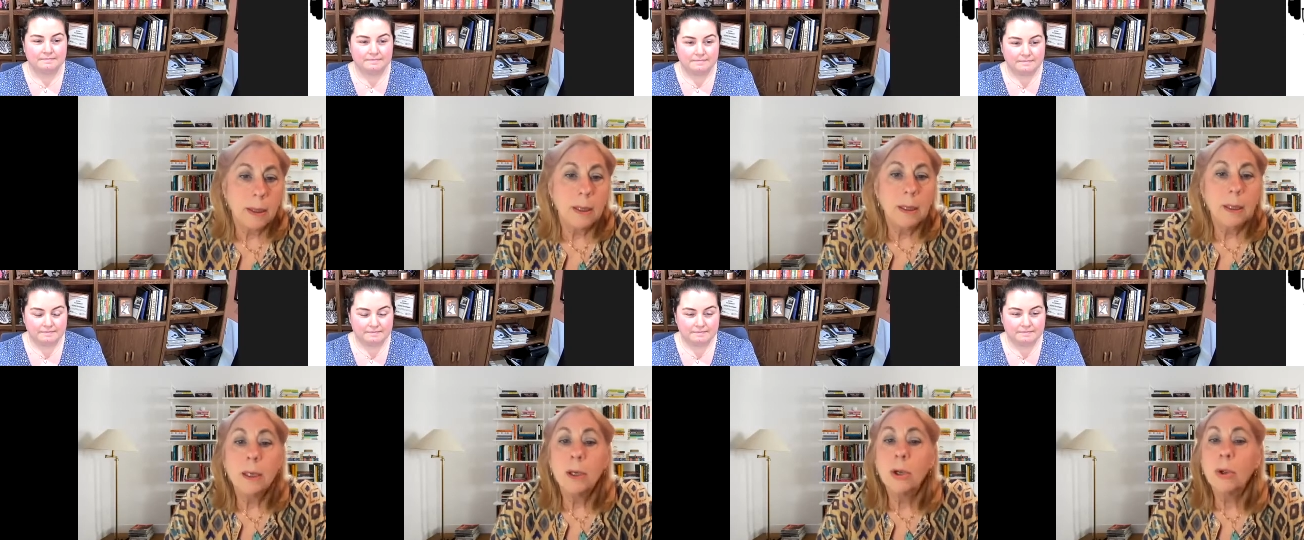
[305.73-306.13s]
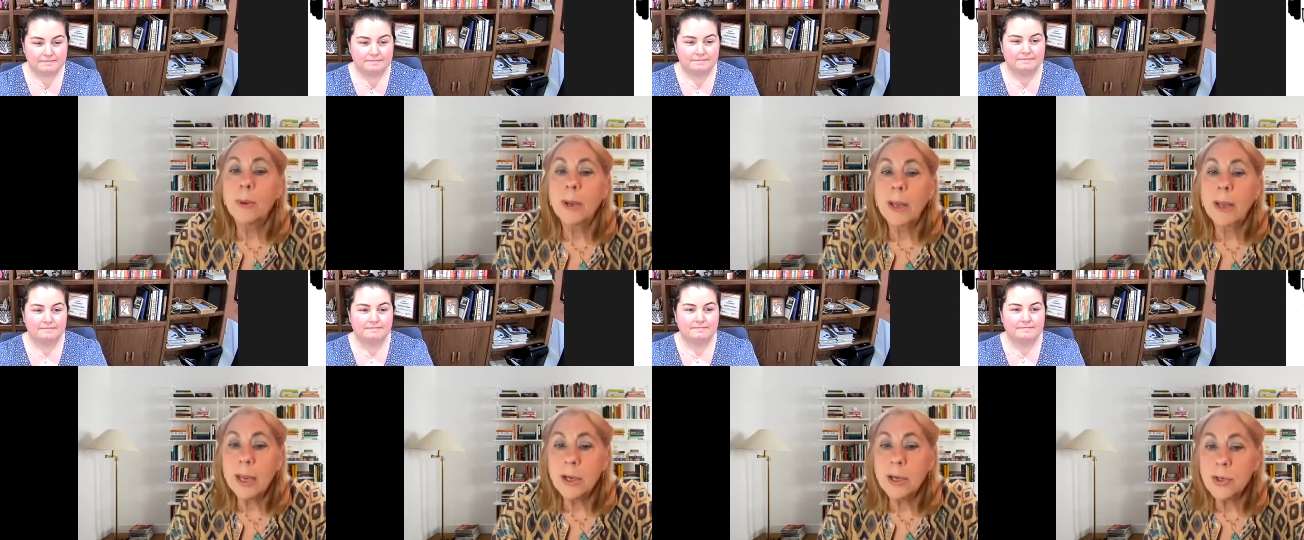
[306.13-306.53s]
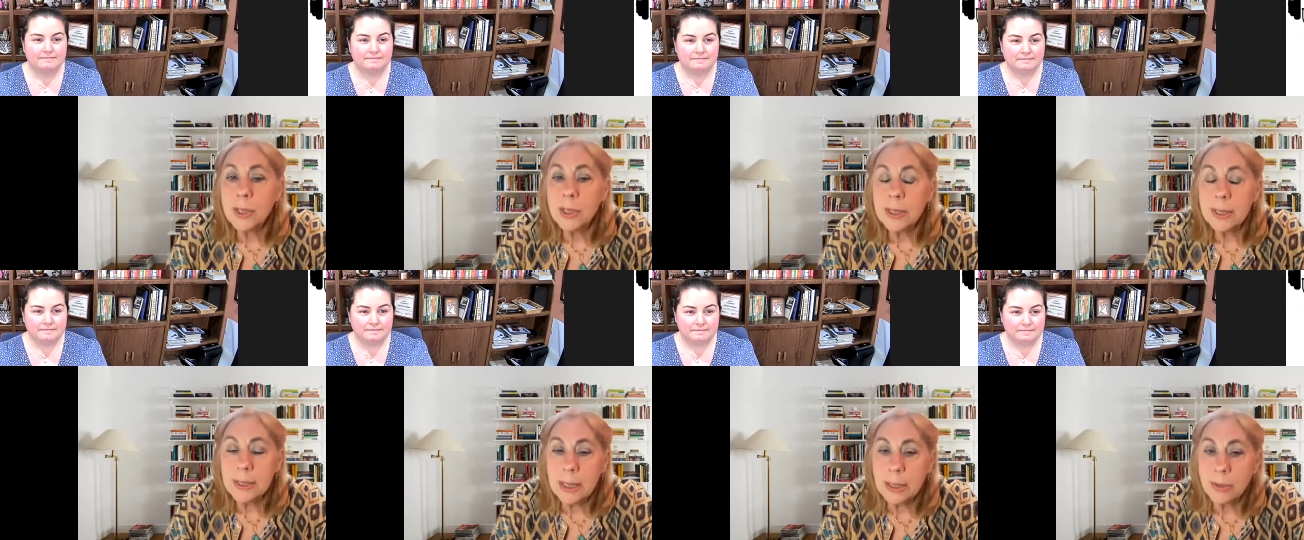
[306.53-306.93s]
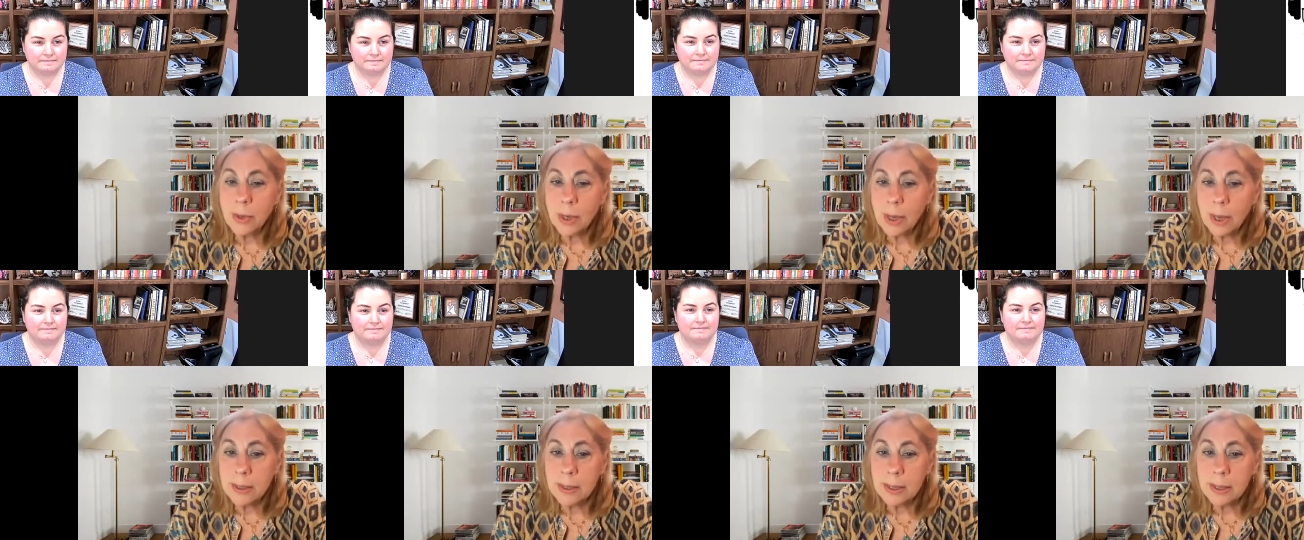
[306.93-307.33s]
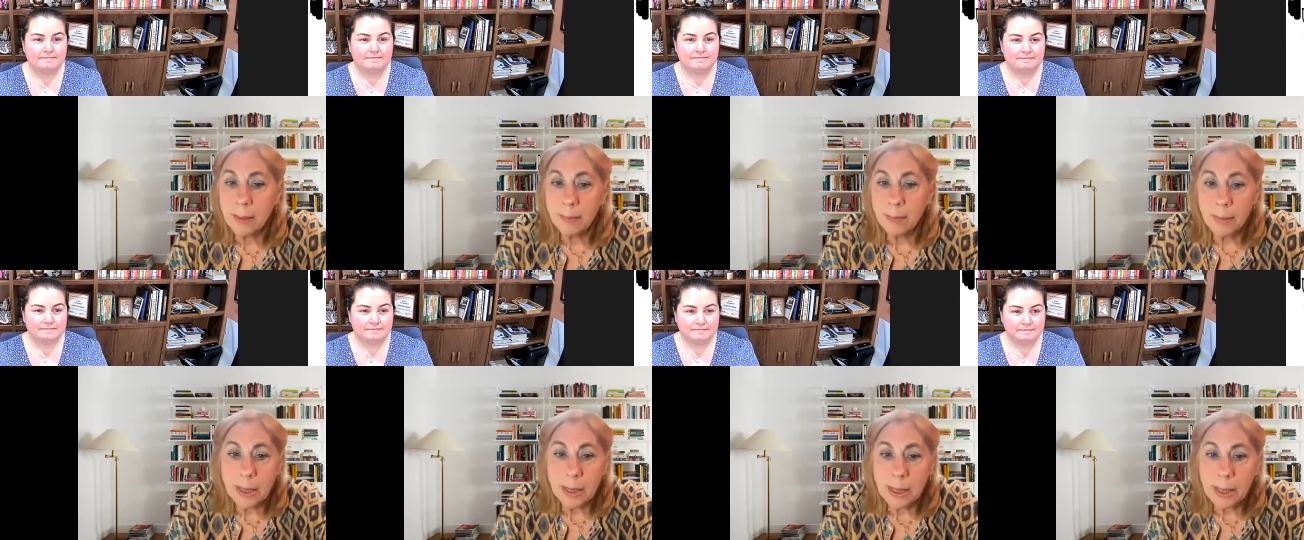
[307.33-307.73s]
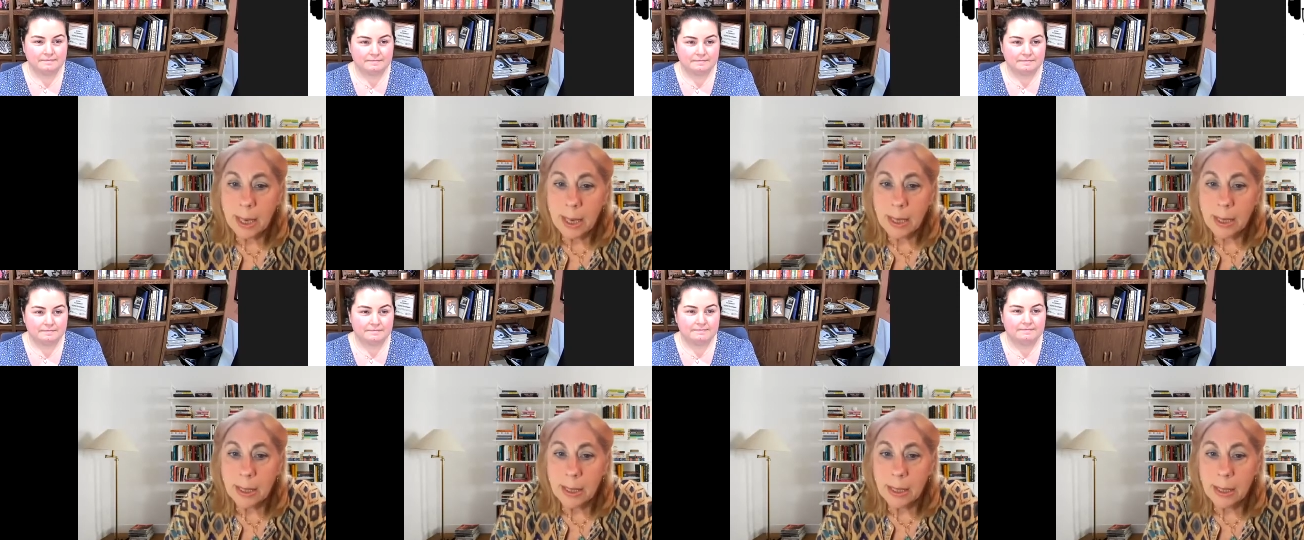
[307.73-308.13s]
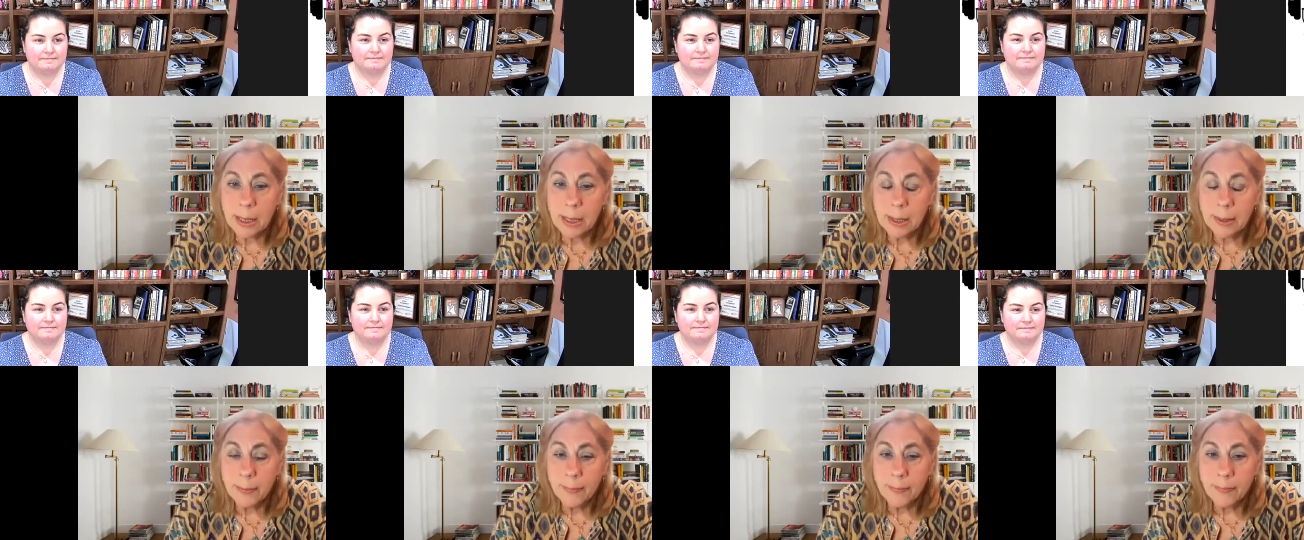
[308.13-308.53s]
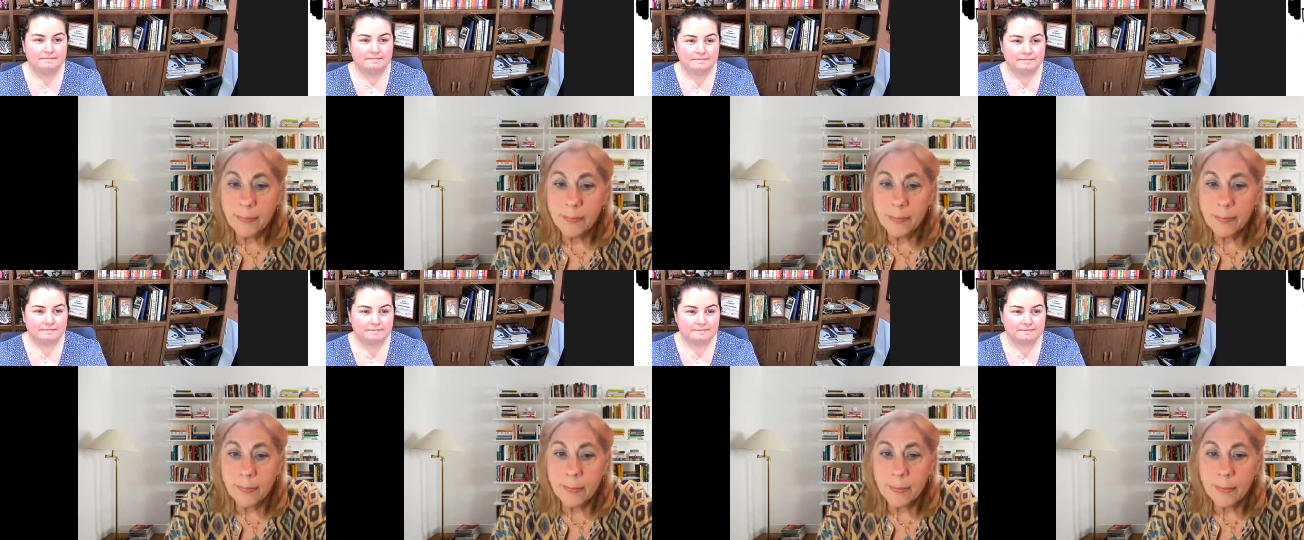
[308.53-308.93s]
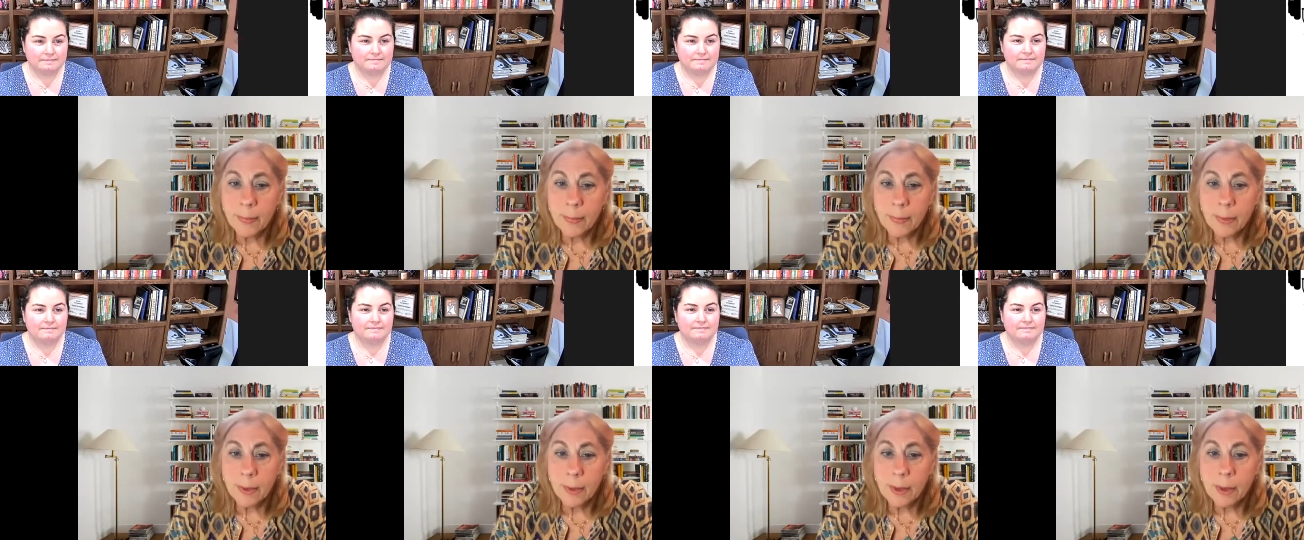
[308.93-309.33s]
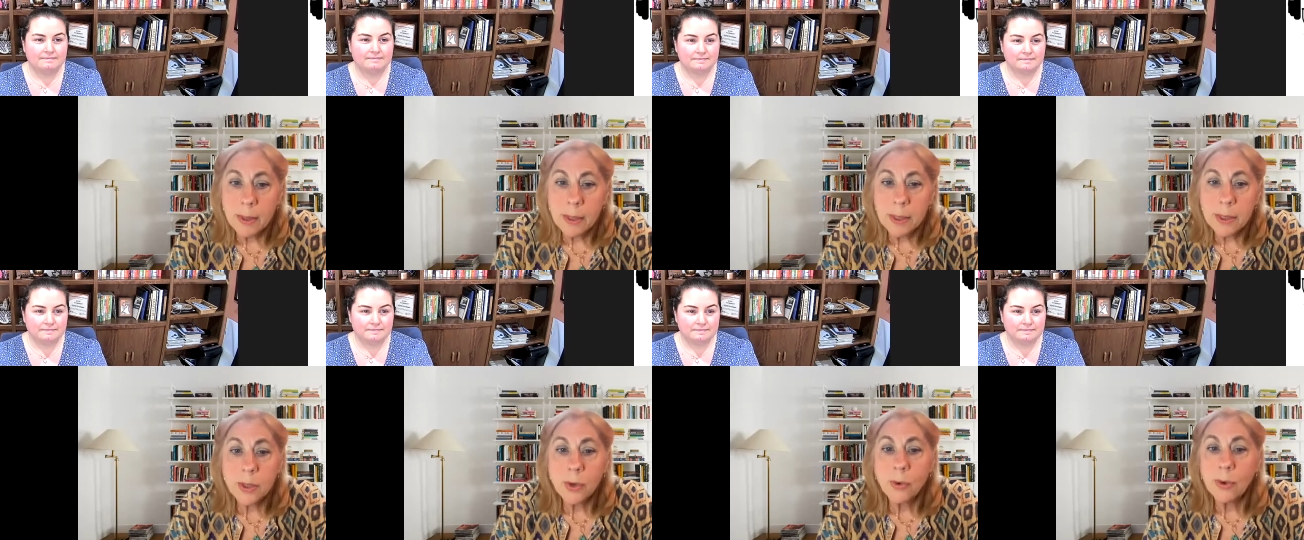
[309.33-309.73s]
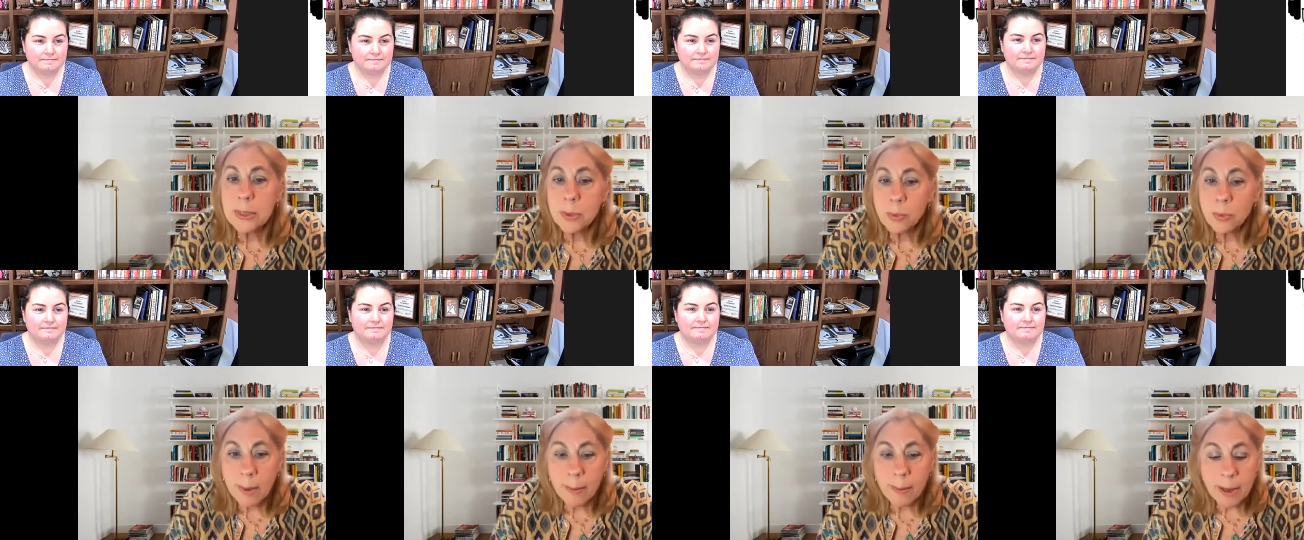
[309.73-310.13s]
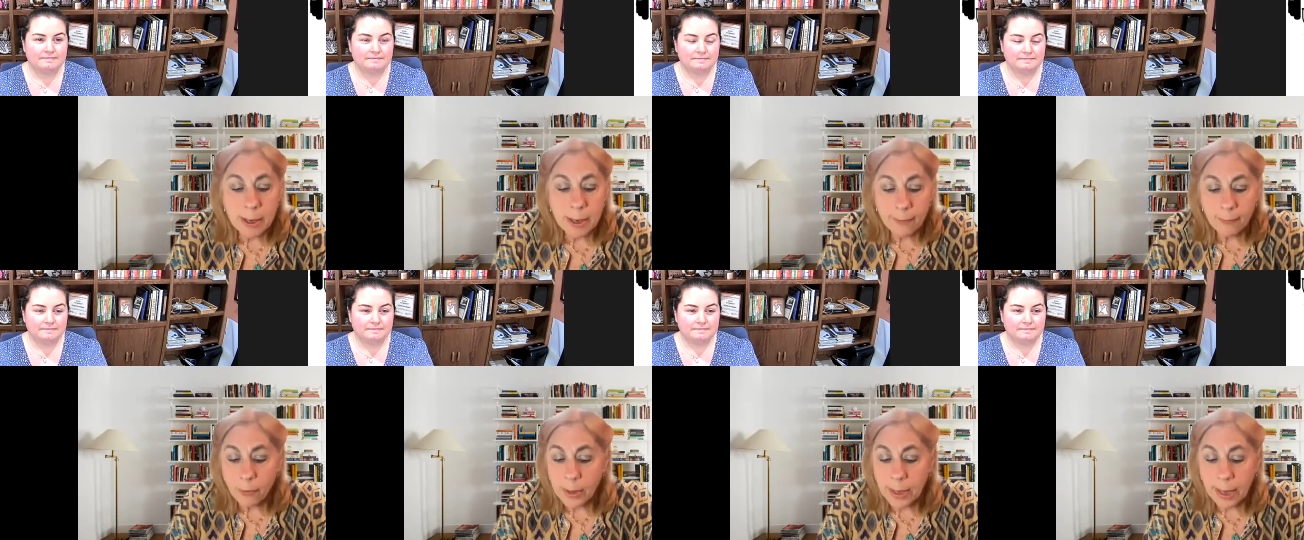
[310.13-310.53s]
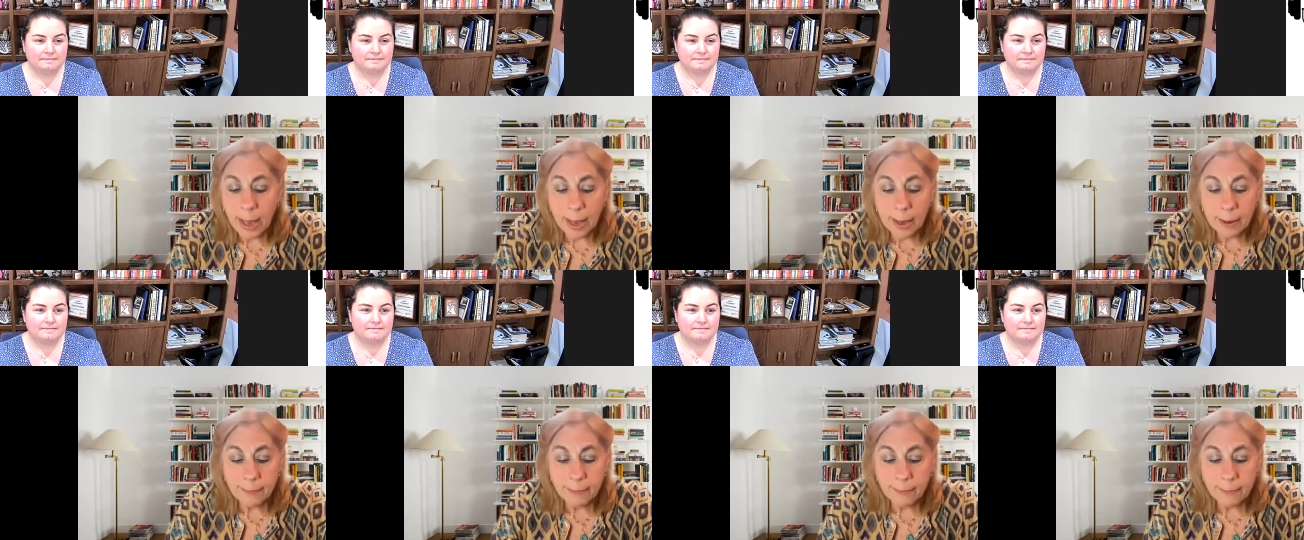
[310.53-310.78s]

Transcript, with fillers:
Speaker 1: Lubrication is nitric oxide mediated. So as women, if we can't